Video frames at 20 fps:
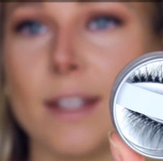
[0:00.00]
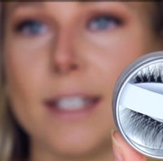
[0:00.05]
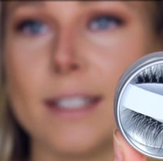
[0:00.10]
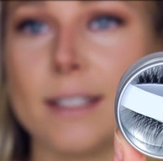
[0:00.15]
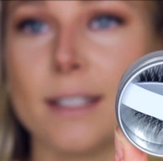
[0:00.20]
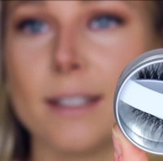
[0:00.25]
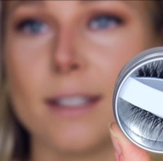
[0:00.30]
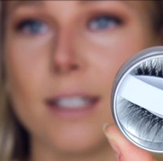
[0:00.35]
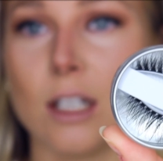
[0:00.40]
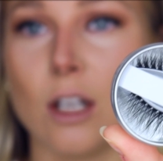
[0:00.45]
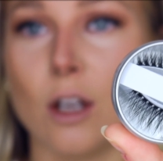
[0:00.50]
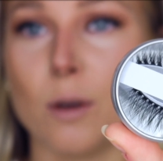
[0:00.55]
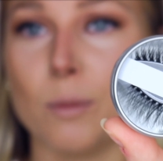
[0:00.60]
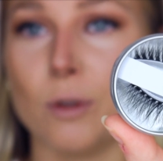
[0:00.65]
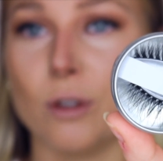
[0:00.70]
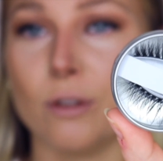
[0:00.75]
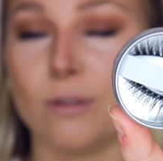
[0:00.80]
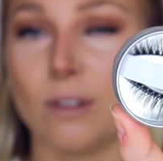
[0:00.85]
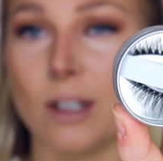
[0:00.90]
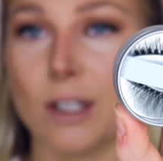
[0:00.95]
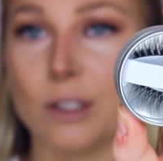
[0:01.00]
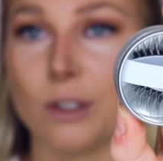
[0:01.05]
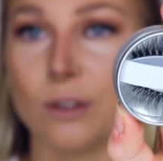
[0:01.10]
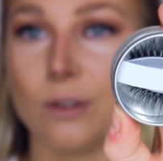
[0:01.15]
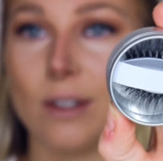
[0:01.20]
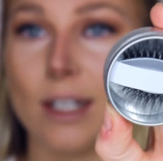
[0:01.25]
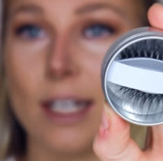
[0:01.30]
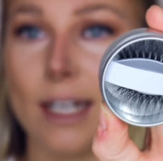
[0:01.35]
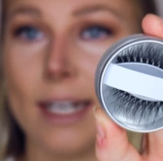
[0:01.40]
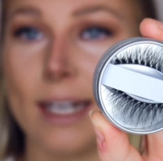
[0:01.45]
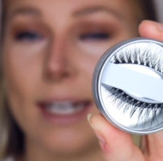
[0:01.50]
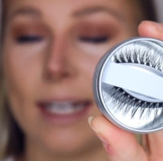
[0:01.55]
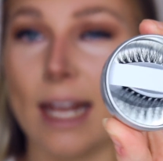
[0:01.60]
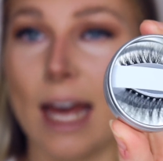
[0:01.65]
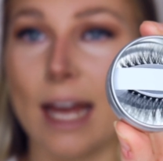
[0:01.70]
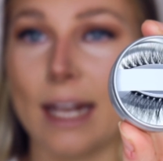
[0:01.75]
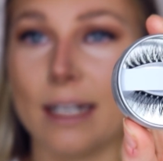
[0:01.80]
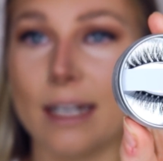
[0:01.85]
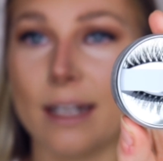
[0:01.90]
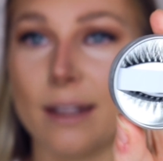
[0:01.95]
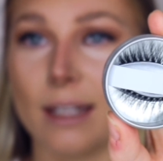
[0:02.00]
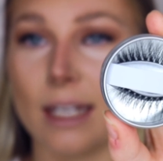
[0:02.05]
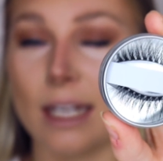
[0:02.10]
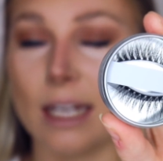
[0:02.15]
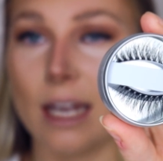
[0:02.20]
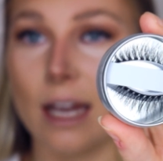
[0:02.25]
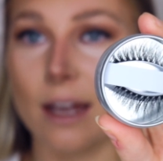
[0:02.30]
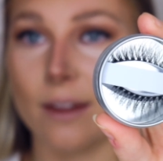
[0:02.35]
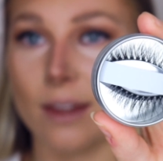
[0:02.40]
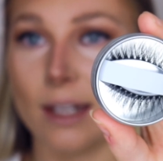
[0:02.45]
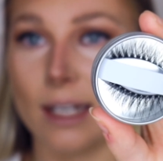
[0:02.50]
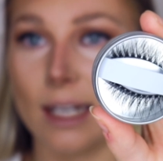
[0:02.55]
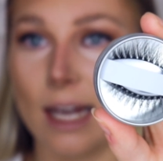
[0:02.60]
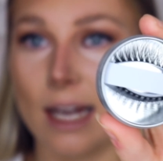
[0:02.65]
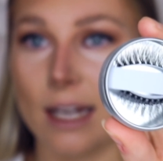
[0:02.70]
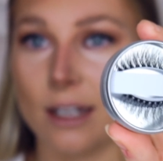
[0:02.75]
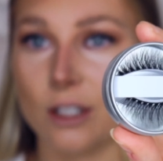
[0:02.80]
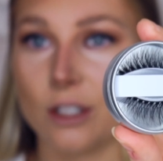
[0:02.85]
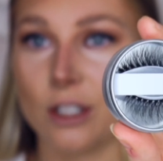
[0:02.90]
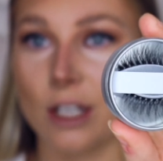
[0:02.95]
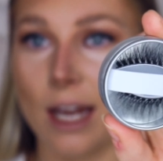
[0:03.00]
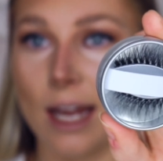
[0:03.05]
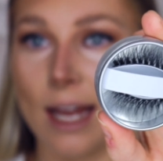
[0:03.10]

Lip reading: This is a lot more fluttery than the other lash,